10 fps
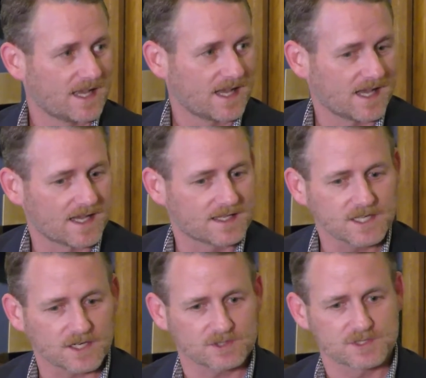
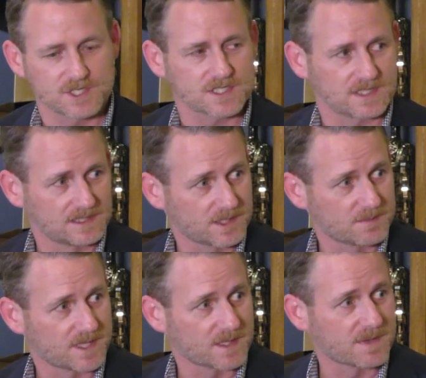Talk to us just a little
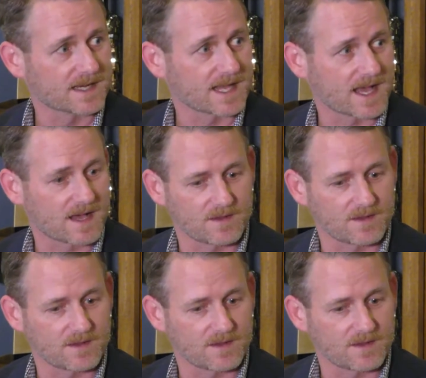bit about how